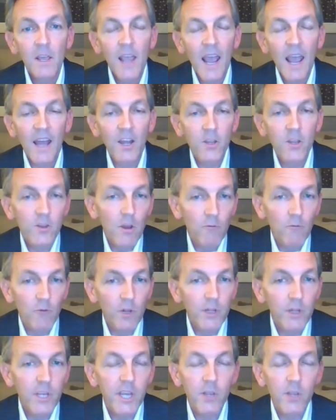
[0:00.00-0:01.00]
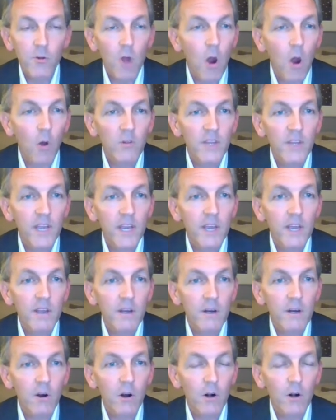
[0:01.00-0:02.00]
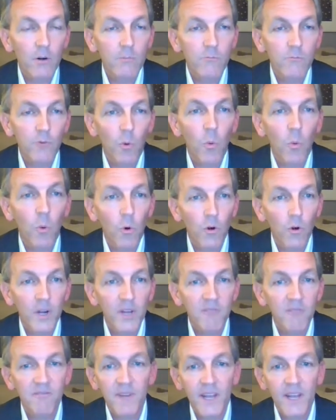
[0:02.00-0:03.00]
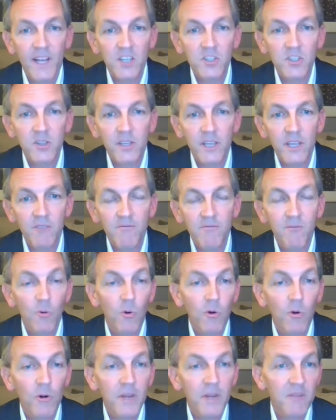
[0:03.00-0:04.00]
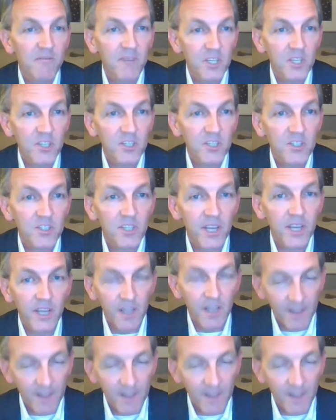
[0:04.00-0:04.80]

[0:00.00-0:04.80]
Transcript: And really, you only are rewarded financially for efficiency.